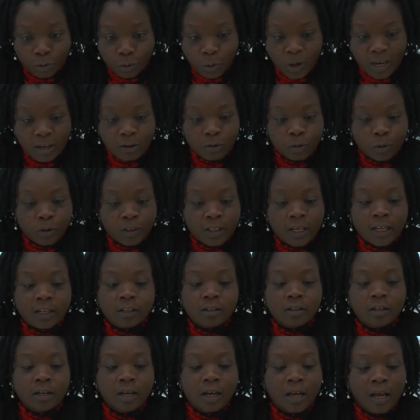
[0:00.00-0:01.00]
So I know
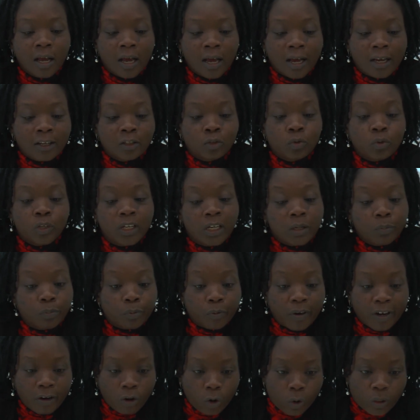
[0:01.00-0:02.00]
that I should keep
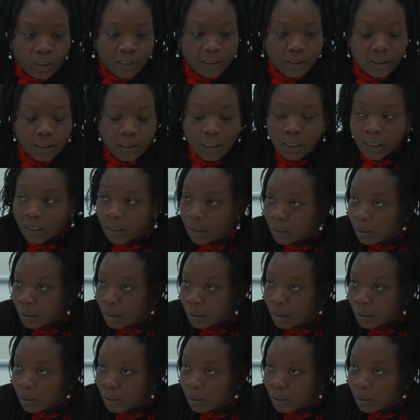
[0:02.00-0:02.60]
records.